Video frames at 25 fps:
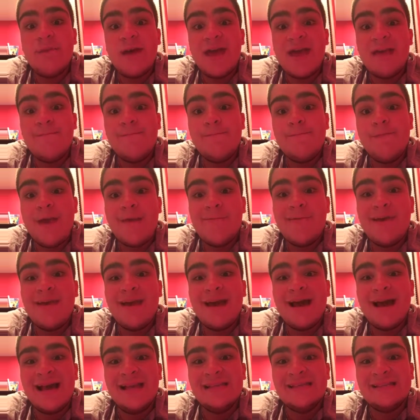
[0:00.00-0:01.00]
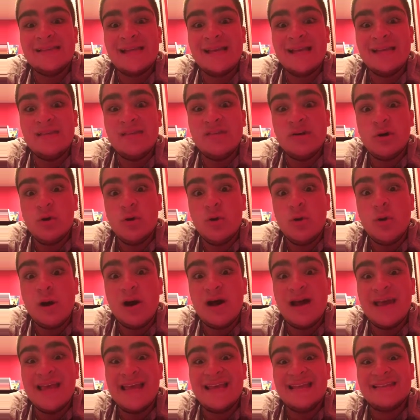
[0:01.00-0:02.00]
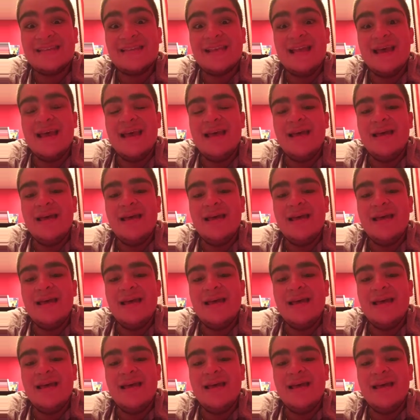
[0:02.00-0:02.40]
band Baby Einstein Toys.